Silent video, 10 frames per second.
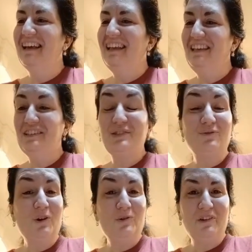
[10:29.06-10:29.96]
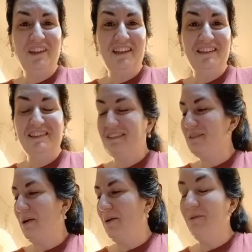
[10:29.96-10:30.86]
You just roll with it.
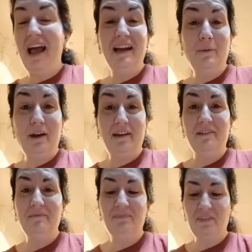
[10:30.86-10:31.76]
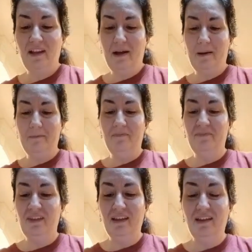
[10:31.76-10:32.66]
So anyway,
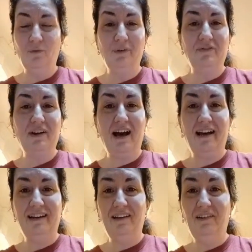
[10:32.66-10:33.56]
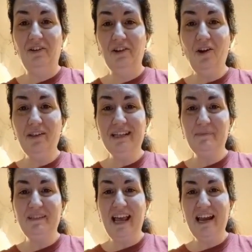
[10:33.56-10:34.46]
we've got, look at all these
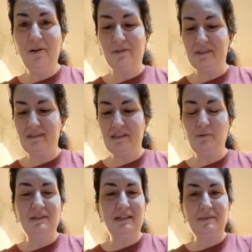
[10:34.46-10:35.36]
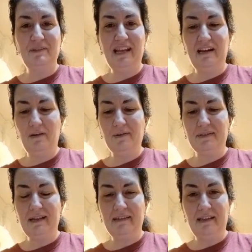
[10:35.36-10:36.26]
potatoes. This was 6
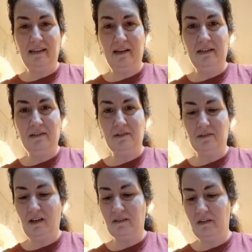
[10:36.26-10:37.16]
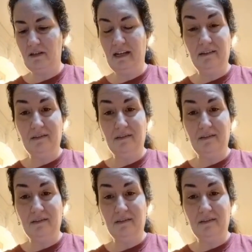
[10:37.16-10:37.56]
potatoes, and then the onions are tucked underneath.